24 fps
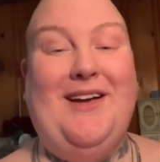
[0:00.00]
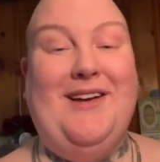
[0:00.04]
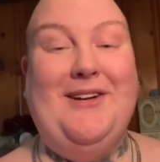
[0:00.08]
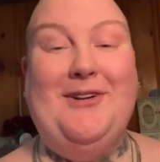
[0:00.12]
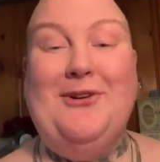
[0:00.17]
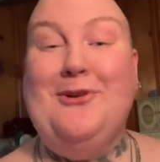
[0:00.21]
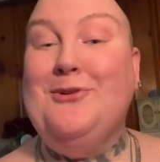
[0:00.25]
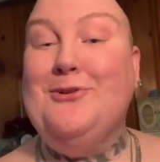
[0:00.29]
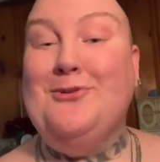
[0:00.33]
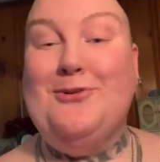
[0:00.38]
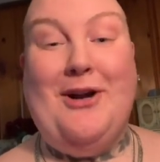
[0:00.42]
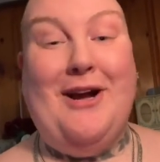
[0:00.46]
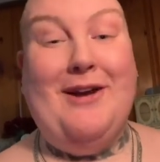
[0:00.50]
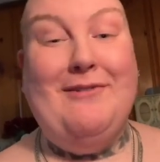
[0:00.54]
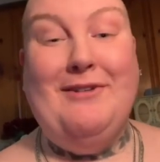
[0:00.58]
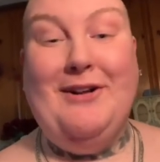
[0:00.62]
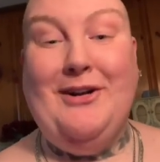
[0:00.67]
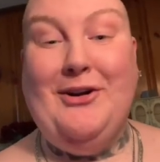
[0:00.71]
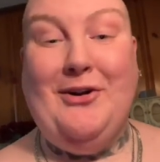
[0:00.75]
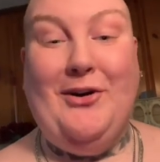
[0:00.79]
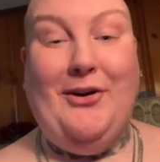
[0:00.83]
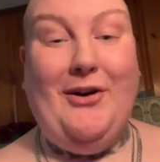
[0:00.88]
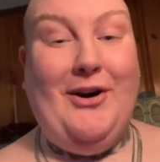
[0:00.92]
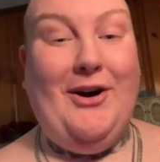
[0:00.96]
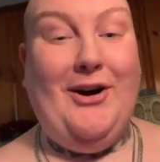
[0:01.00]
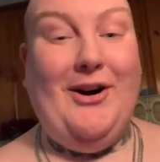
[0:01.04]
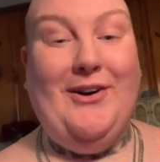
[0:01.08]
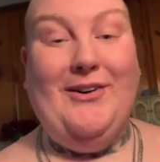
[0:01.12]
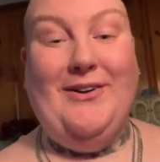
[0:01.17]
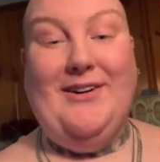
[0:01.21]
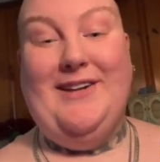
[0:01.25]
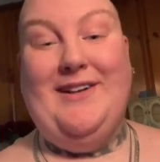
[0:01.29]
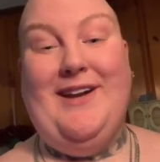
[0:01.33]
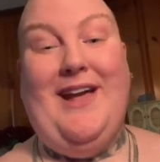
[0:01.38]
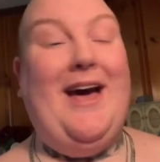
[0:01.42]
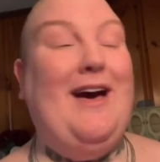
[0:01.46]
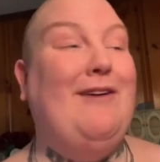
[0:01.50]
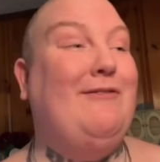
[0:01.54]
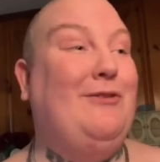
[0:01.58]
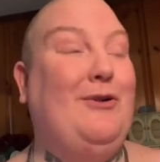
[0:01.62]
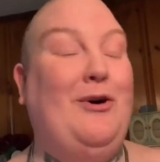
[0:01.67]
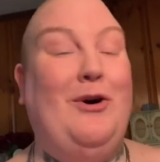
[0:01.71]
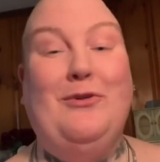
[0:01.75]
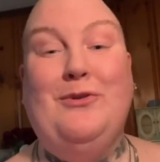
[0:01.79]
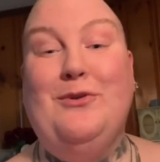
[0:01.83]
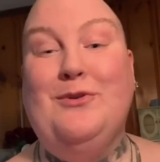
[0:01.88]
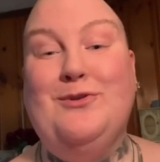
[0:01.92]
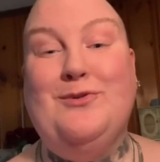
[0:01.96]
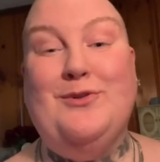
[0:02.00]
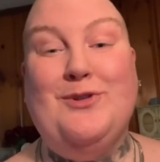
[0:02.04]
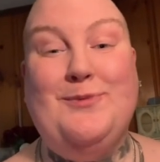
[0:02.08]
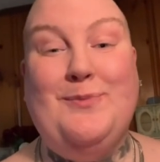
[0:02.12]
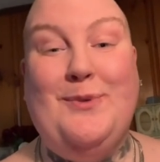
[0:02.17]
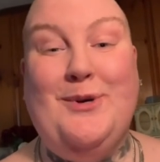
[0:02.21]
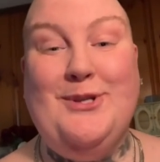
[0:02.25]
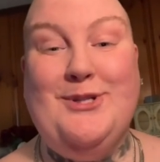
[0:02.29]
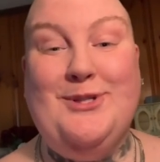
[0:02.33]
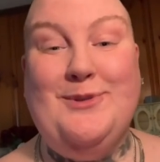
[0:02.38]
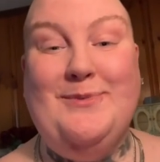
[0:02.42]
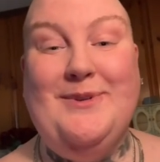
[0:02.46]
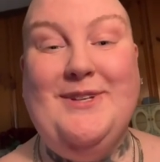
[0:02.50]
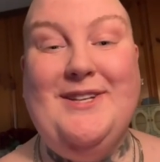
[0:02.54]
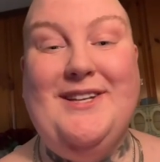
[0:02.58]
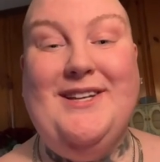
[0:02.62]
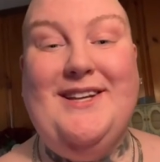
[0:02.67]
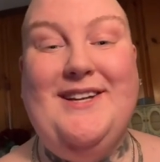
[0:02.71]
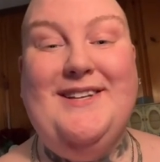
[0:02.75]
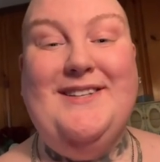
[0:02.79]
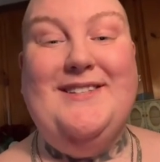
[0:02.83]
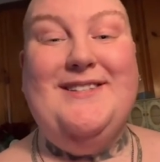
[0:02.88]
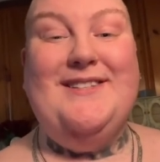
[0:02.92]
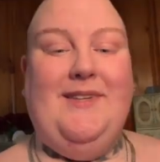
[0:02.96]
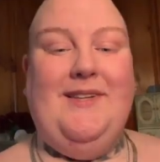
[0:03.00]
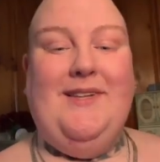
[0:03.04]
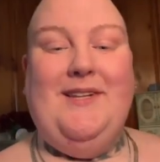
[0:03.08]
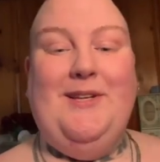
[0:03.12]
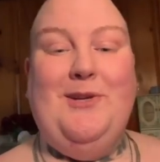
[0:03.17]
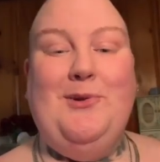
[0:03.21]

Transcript: driving a car and having all those responsibilities.